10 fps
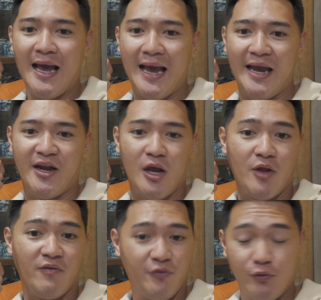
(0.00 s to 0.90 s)
and
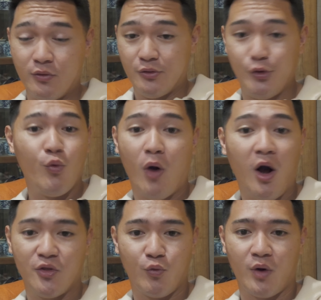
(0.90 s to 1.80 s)
do
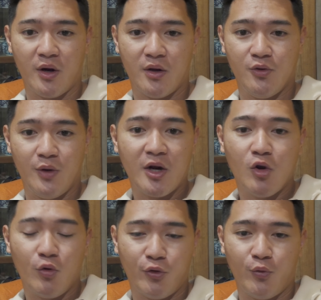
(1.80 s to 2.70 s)
all the work. You gotta
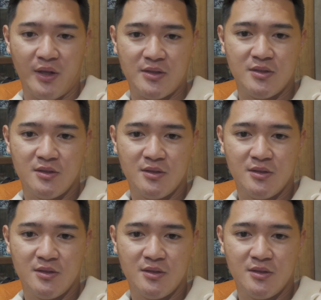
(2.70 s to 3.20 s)
go through it.